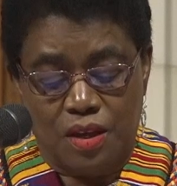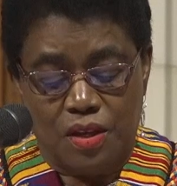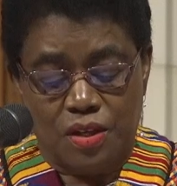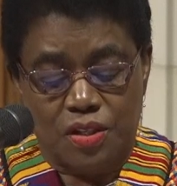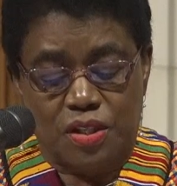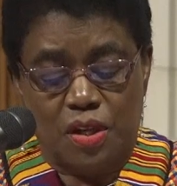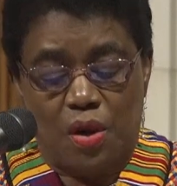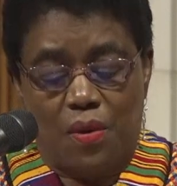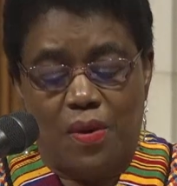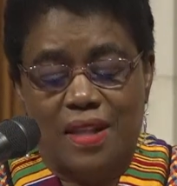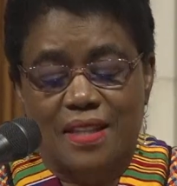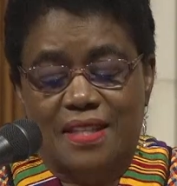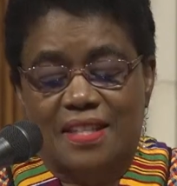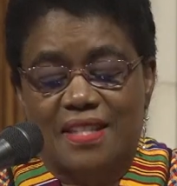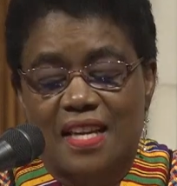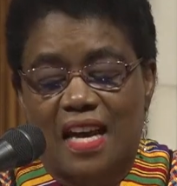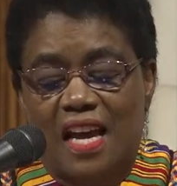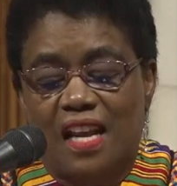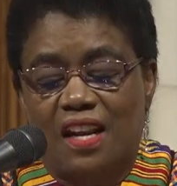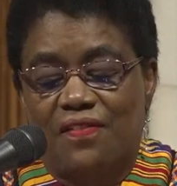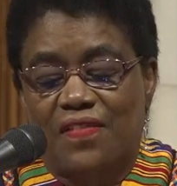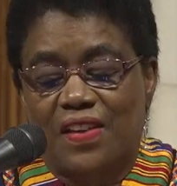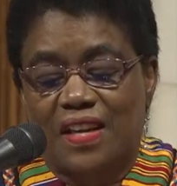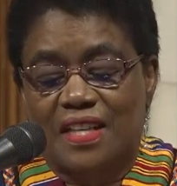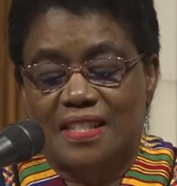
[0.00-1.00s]
So
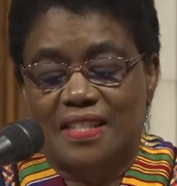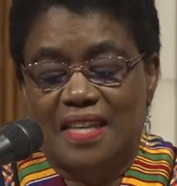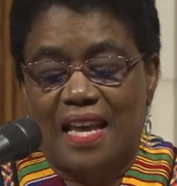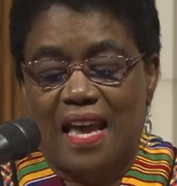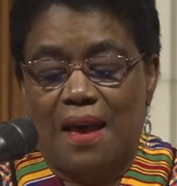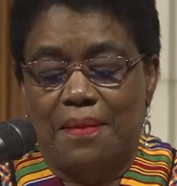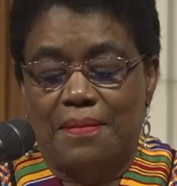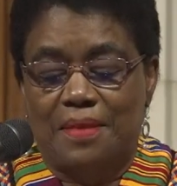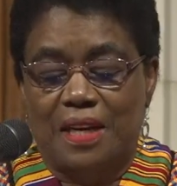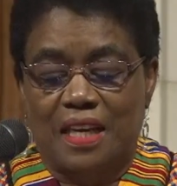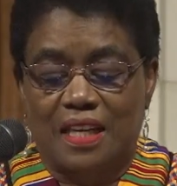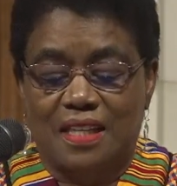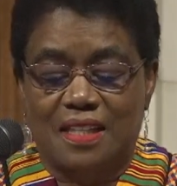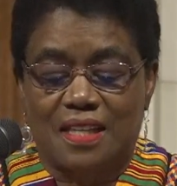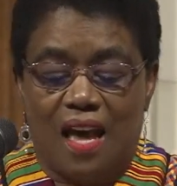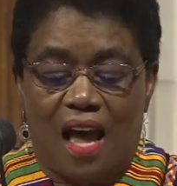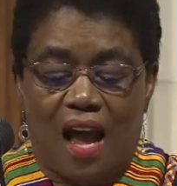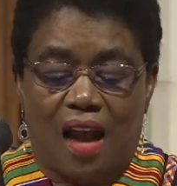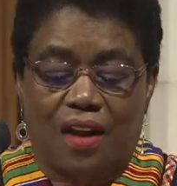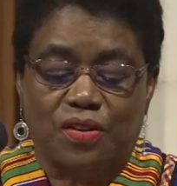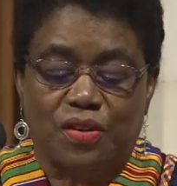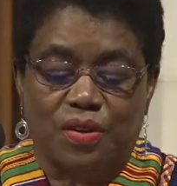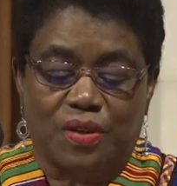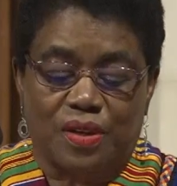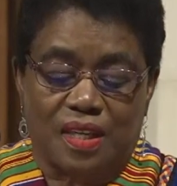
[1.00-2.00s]
instead of examining
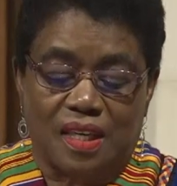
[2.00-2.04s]
Dr.